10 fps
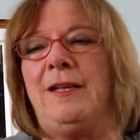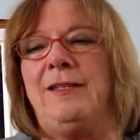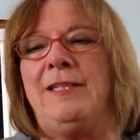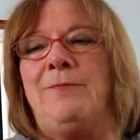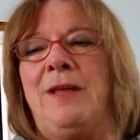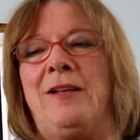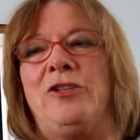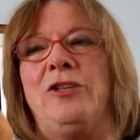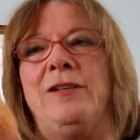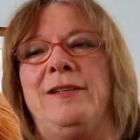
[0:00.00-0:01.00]

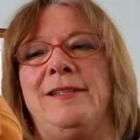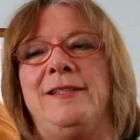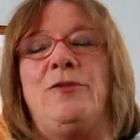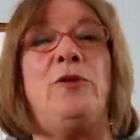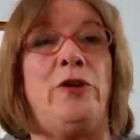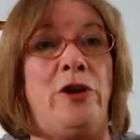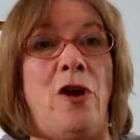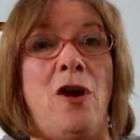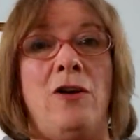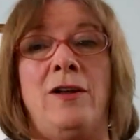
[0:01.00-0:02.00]
depictions through her
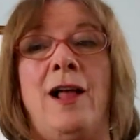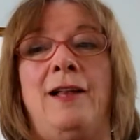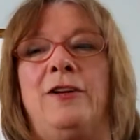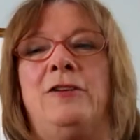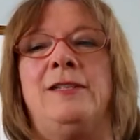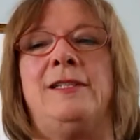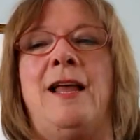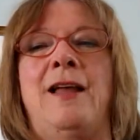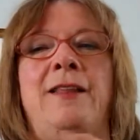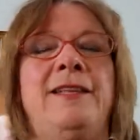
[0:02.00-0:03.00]
yarn colors,
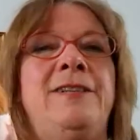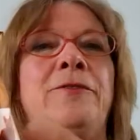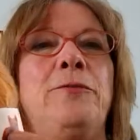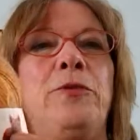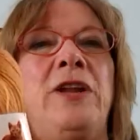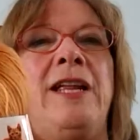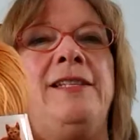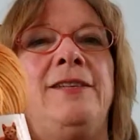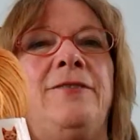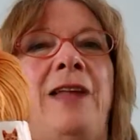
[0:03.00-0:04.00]
the different
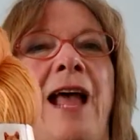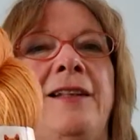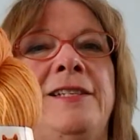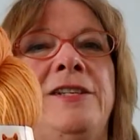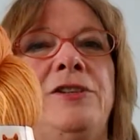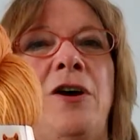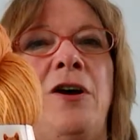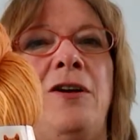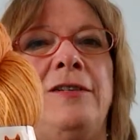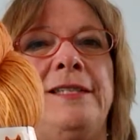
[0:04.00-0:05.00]
breeds of cats and
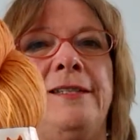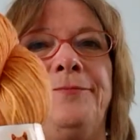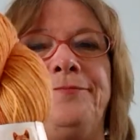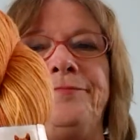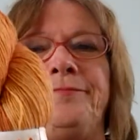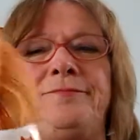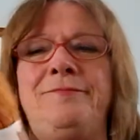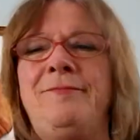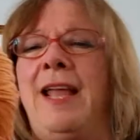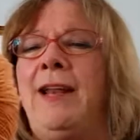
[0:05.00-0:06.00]
dogs.
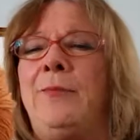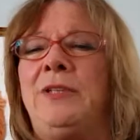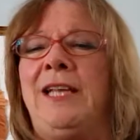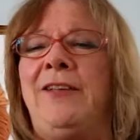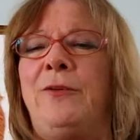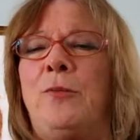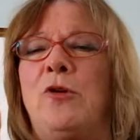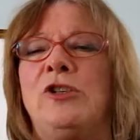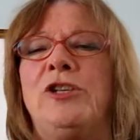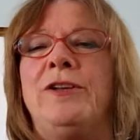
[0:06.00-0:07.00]
And I believe a
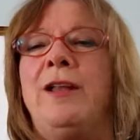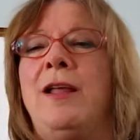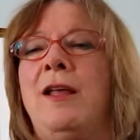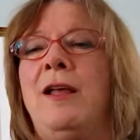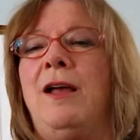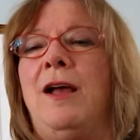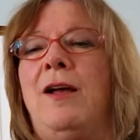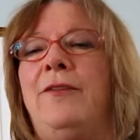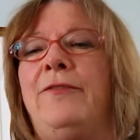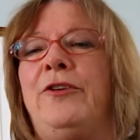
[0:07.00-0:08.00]
portion
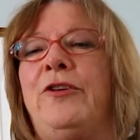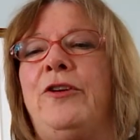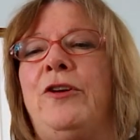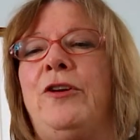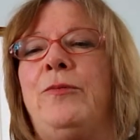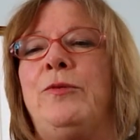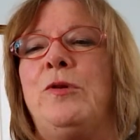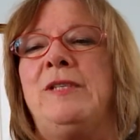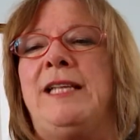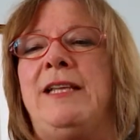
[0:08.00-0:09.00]
of her
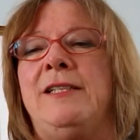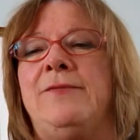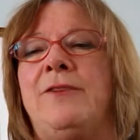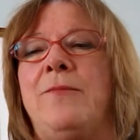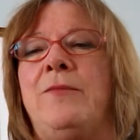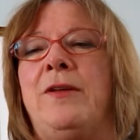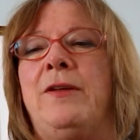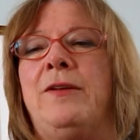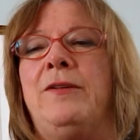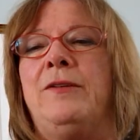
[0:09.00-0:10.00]
proceeds from
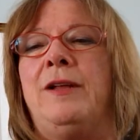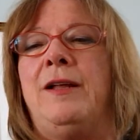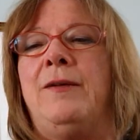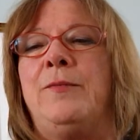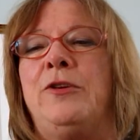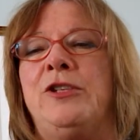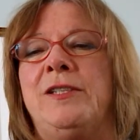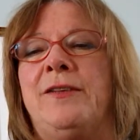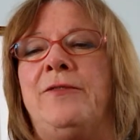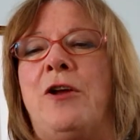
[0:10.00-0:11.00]
the
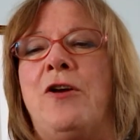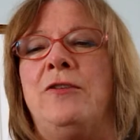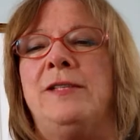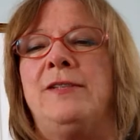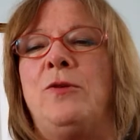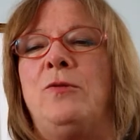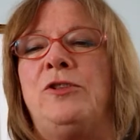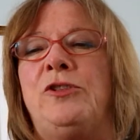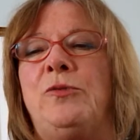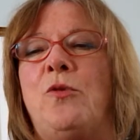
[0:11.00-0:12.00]
purchase of yarns goes
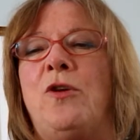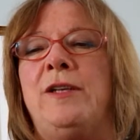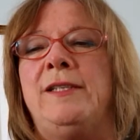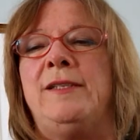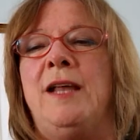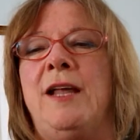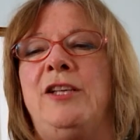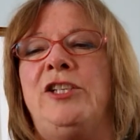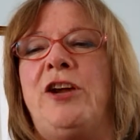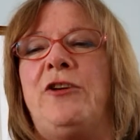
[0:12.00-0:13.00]
towards
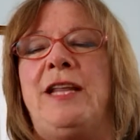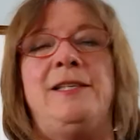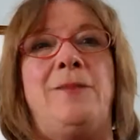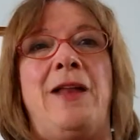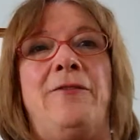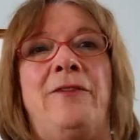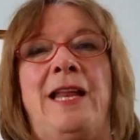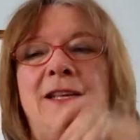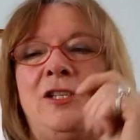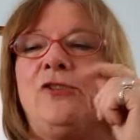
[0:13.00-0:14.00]
charities
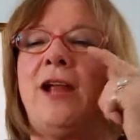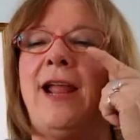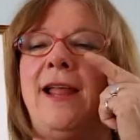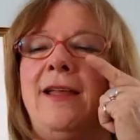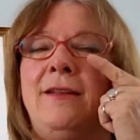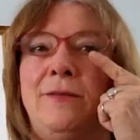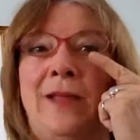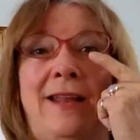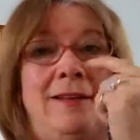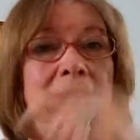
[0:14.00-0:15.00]
benefiting stray and
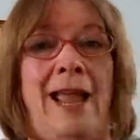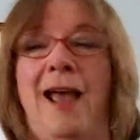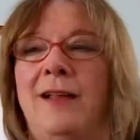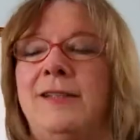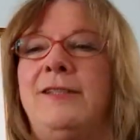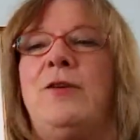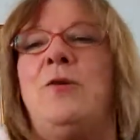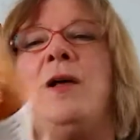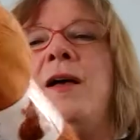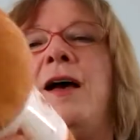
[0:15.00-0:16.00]
abandoned cats.
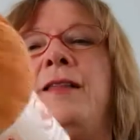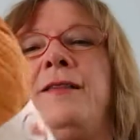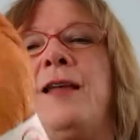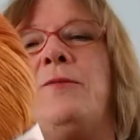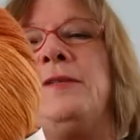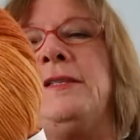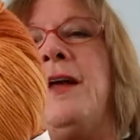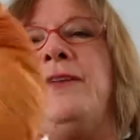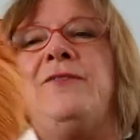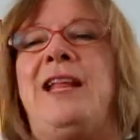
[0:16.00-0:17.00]
So I thought that was
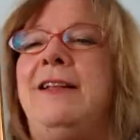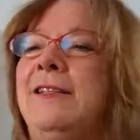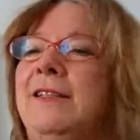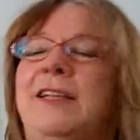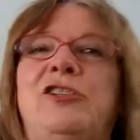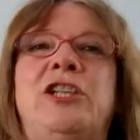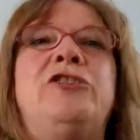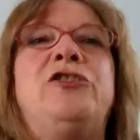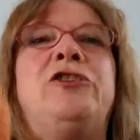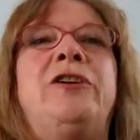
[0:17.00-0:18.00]
kind of neat. This is a
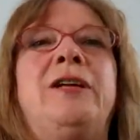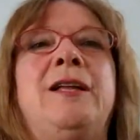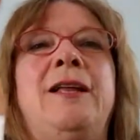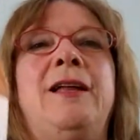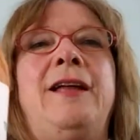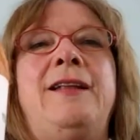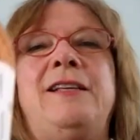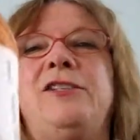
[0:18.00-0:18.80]
nice